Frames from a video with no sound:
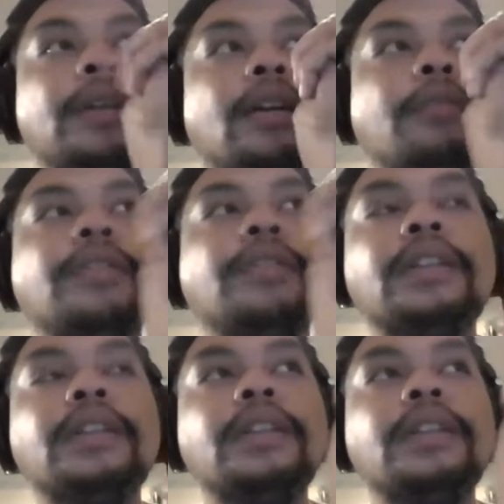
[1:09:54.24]

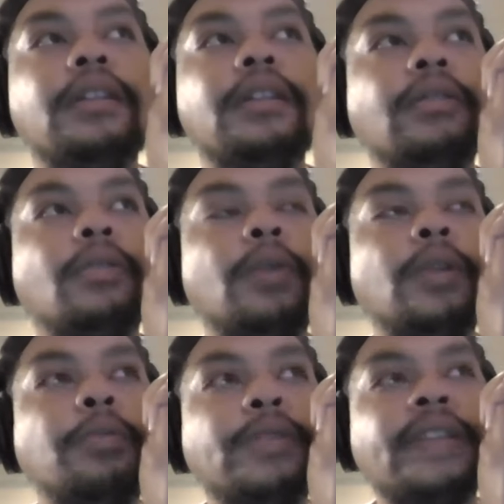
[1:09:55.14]
Obviously, the way
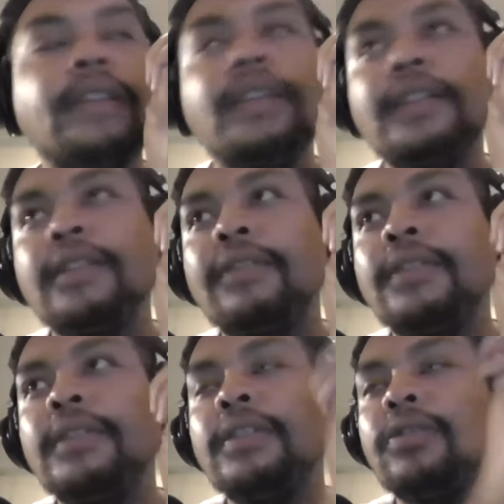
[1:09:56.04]
you present things
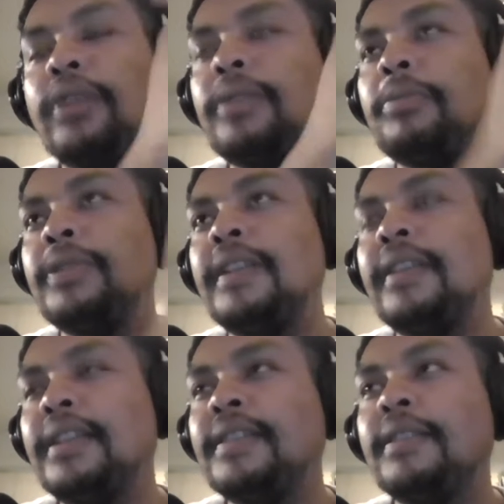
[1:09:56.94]
often is try to present
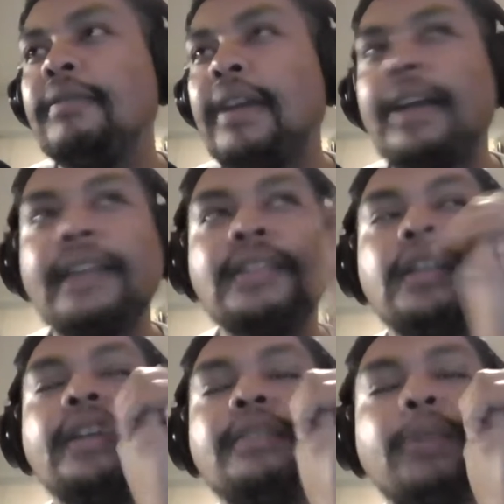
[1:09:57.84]
things as
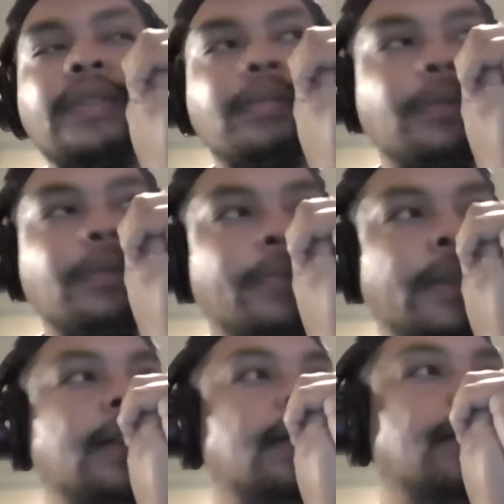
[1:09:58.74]
slick as possible, but
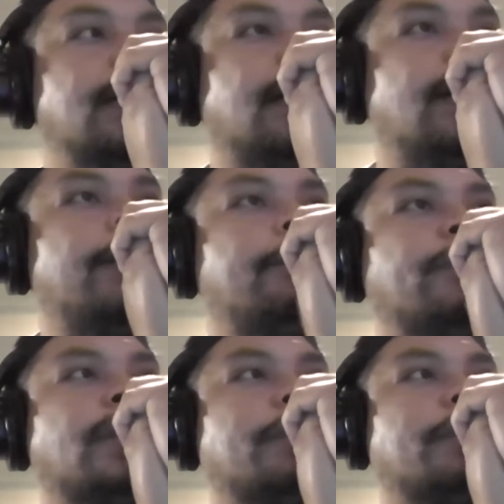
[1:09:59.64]

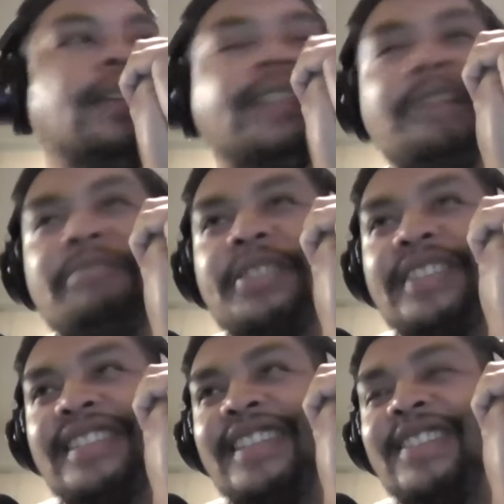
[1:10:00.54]
in my design process, there's a